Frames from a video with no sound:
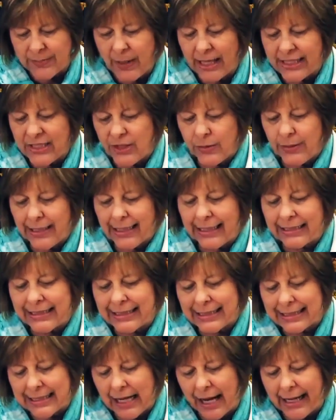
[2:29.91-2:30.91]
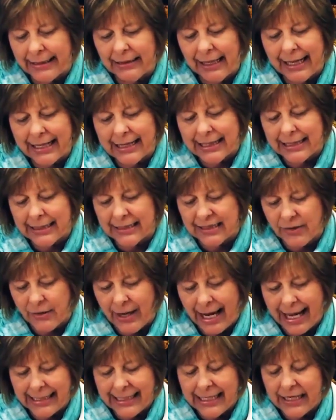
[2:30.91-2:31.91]
By doing a design like this or
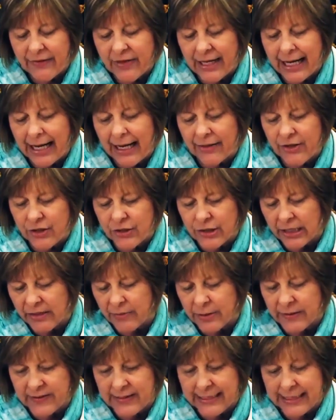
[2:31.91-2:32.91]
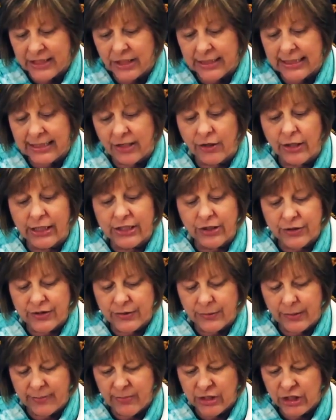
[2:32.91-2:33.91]
any of the other decorative stitches that are on your
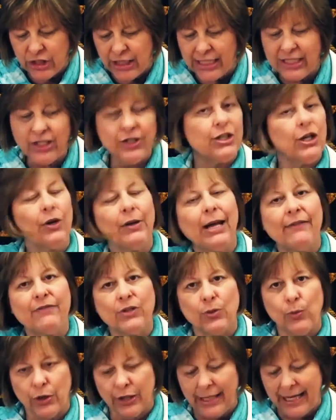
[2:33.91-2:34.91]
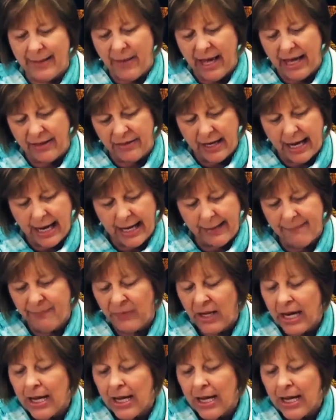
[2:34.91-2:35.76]
sewing machine, you don't have to worry about that.